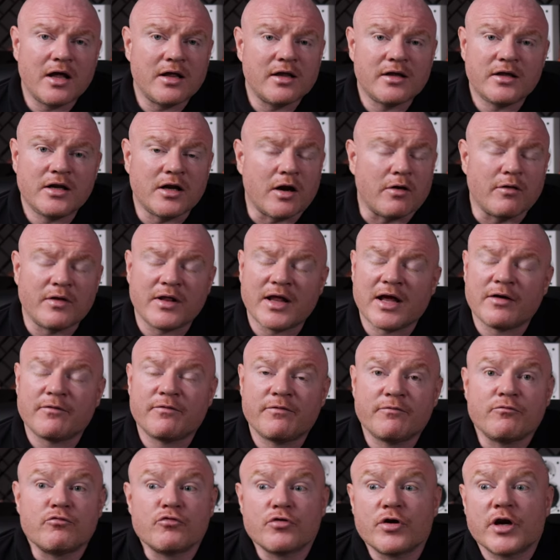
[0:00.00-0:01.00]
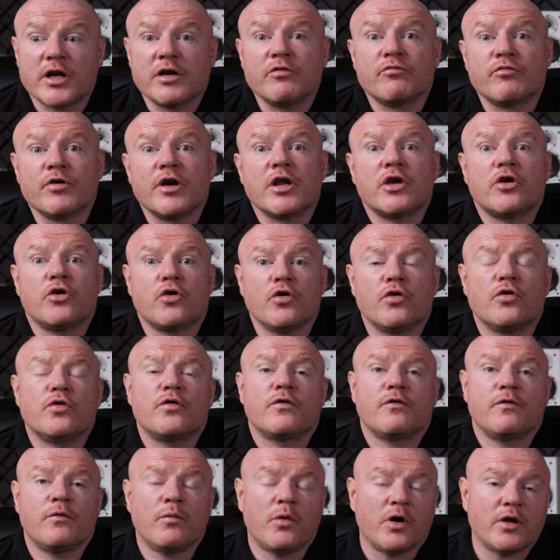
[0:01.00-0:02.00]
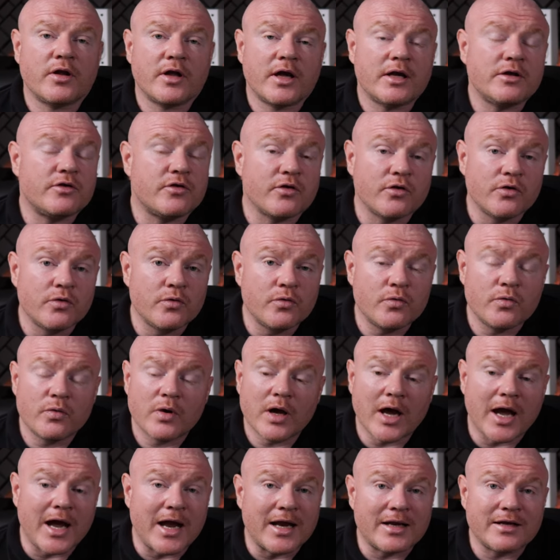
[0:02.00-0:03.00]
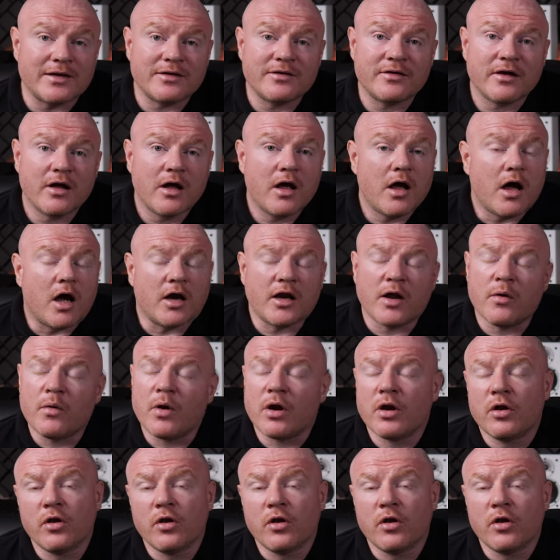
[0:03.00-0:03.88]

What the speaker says: you know, and they're really, really good for what they do. And I know a